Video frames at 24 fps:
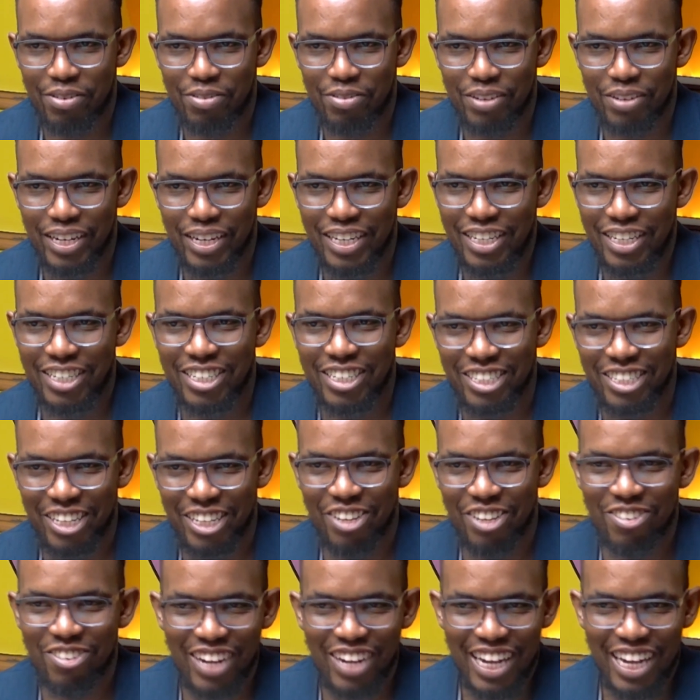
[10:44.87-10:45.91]
and interesting,
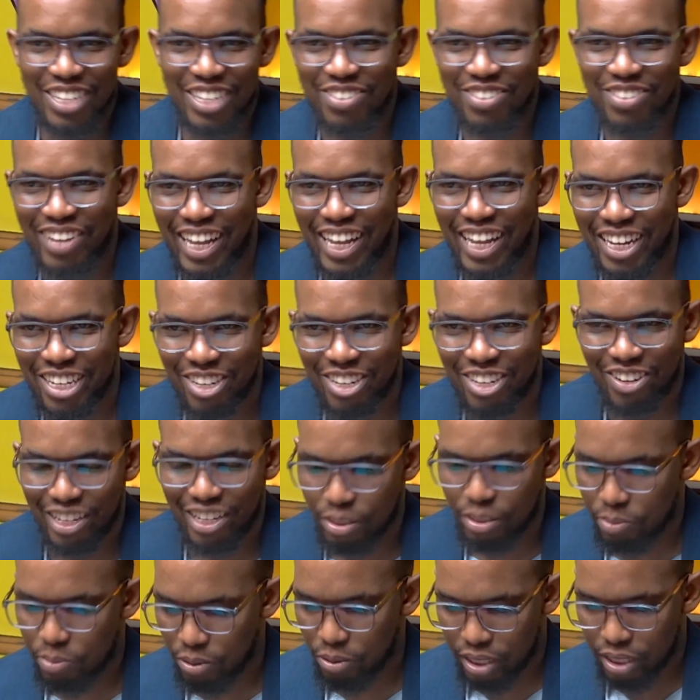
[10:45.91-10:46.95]
you guys had no
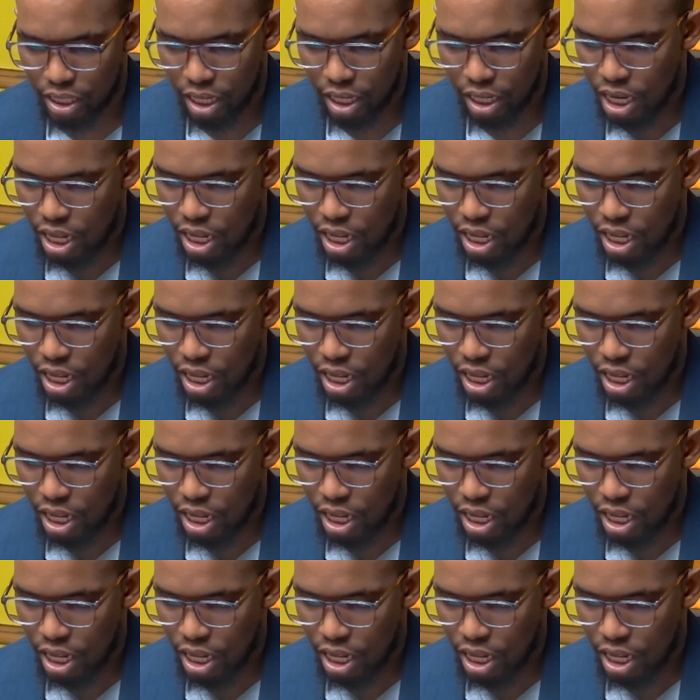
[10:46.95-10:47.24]
exposure.